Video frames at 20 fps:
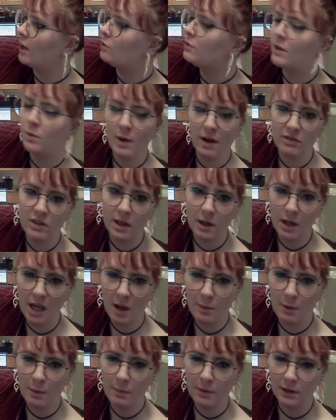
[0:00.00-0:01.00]
have the
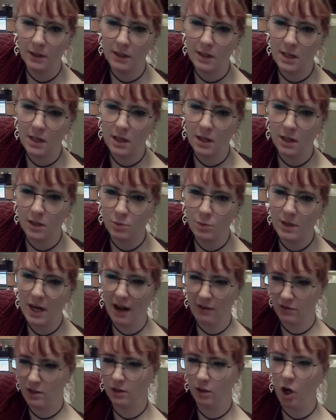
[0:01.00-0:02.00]
capability, because we'd have
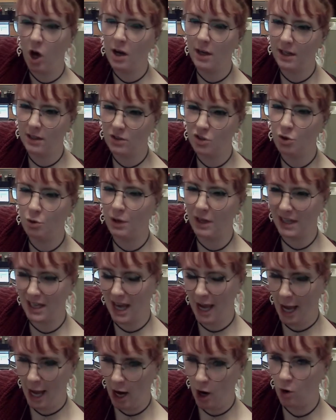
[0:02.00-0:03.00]
to log into an
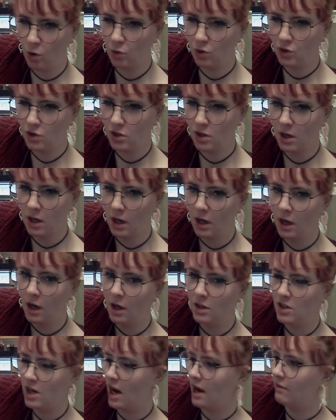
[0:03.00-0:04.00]
account
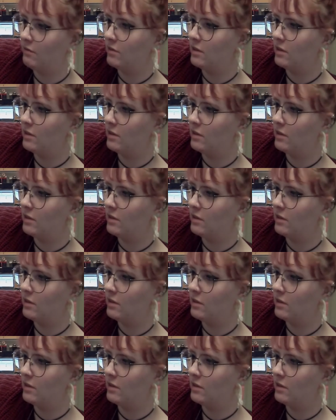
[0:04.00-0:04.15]
to have the